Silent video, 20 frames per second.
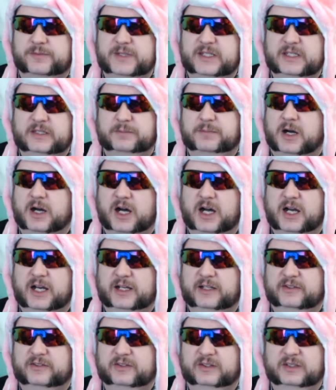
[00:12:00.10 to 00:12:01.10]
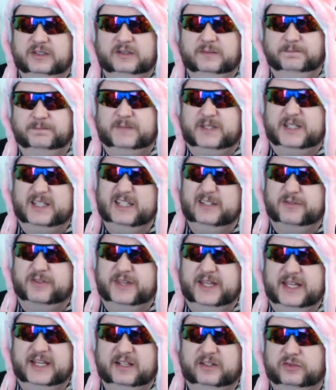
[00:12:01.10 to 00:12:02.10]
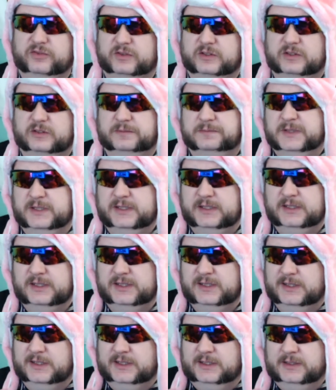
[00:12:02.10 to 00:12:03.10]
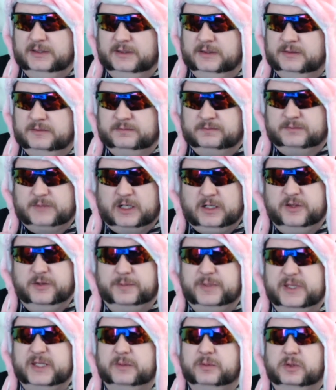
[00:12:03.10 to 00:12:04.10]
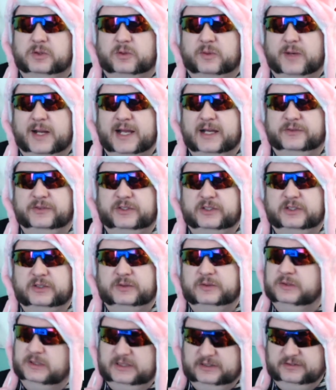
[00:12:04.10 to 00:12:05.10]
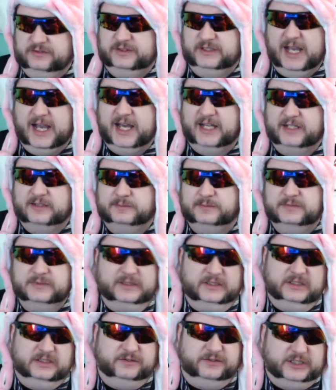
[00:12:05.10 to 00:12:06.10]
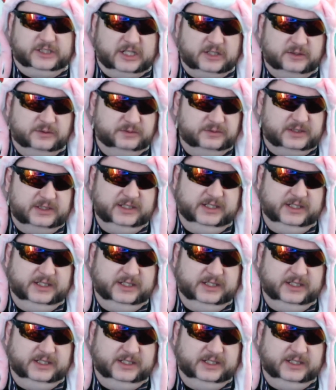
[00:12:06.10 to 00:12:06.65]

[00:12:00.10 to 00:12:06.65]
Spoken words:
me, pause, give thanks for all the people around you, if you got them, and if you don't,